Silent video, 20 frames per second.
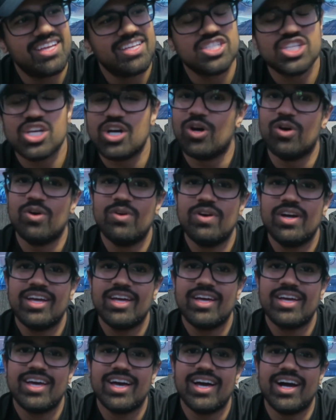So,
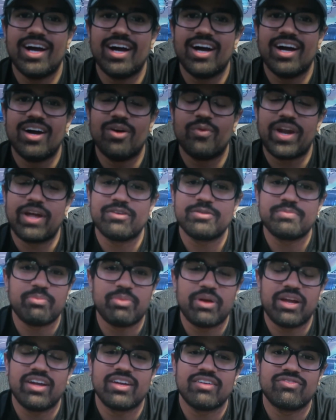when I was
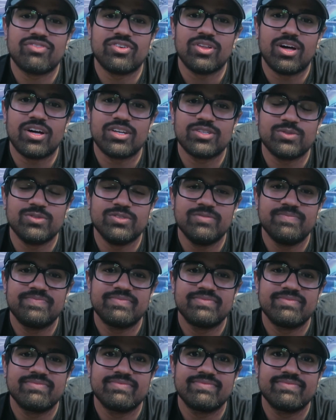preparing for law school,
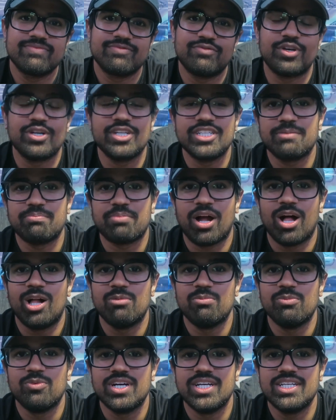first the
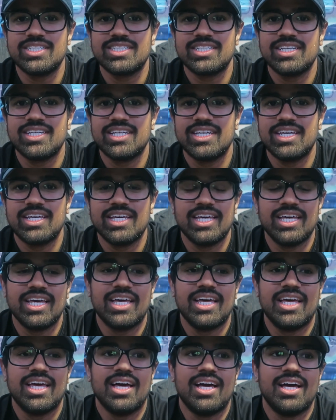problem was
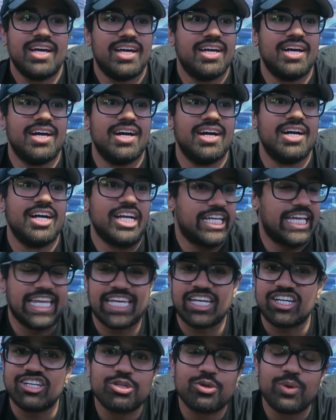
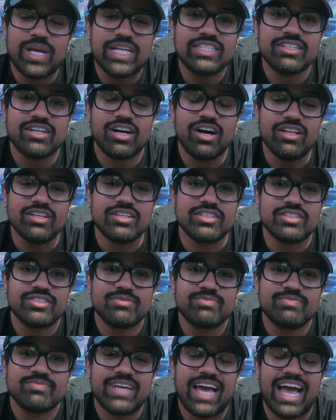getting good grades in
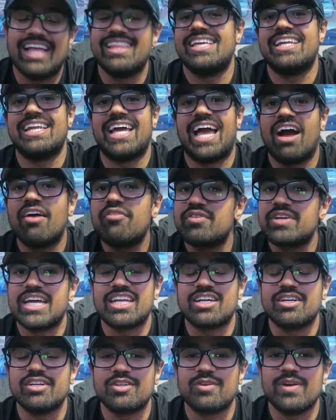college. And then after
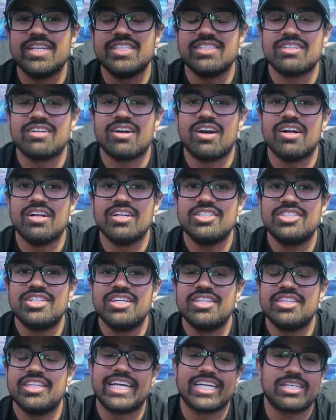getting good grades in
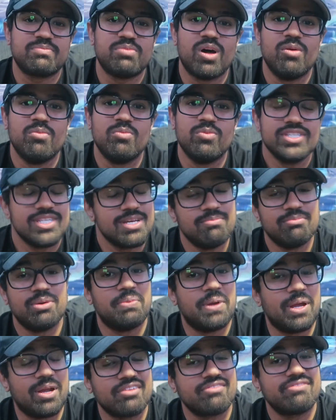college, the next problem was
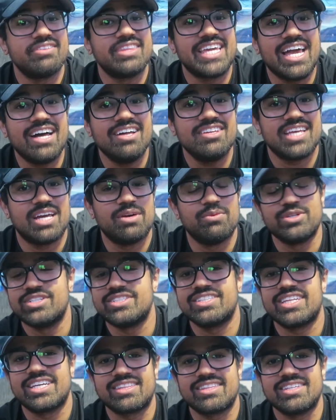preparing for the LSAT, which
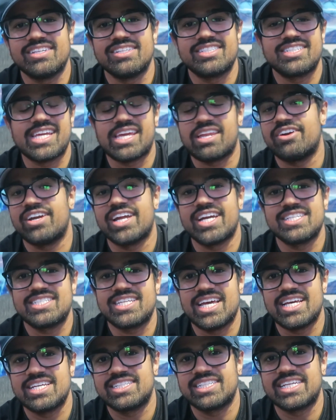is like the
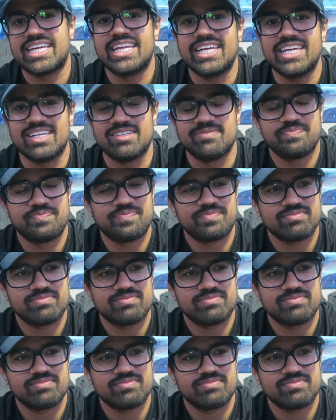standardized test to get in.